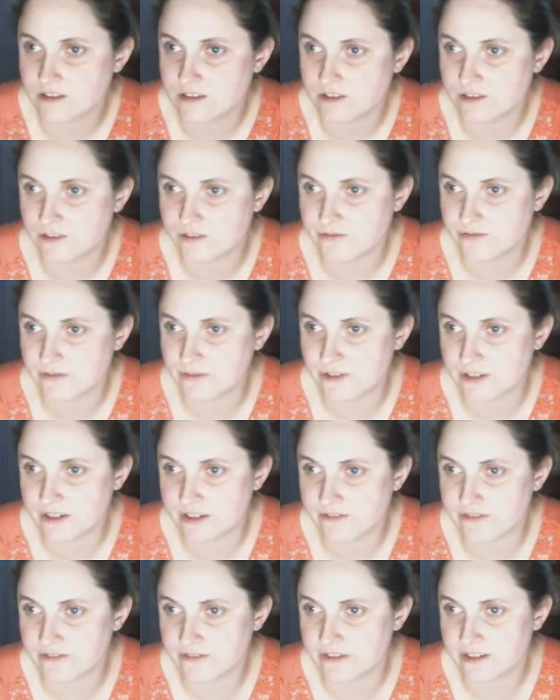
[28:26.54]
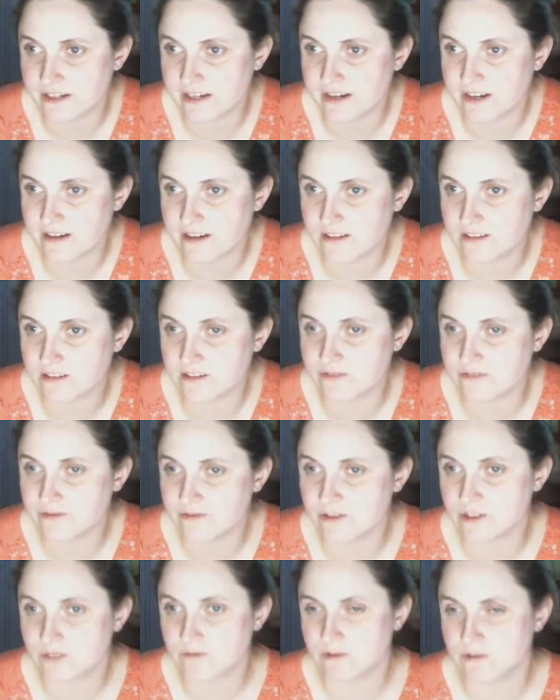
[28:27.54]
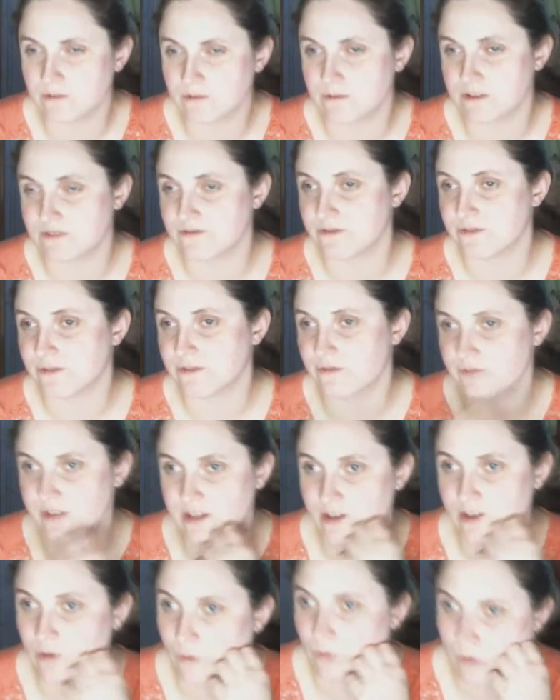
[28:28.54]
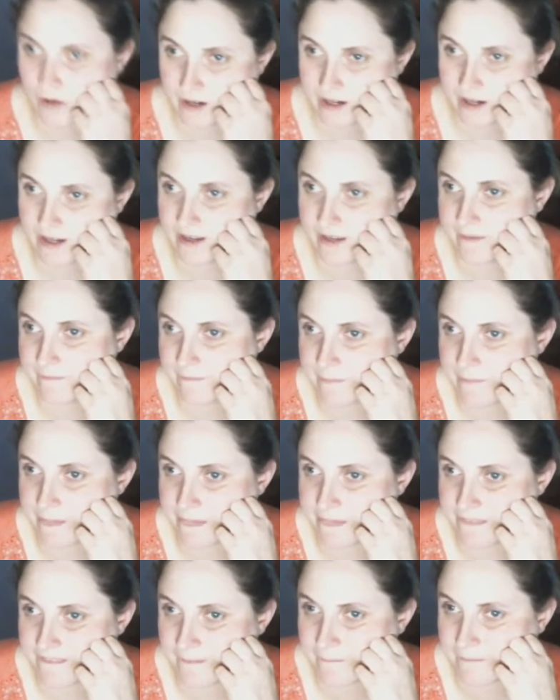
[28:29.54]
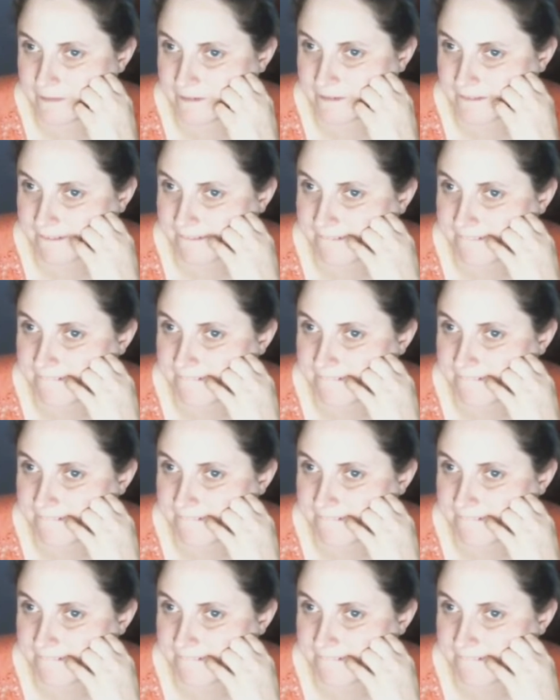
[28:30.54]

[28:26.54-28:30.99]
She was for a different character. The first one was for Victoria something.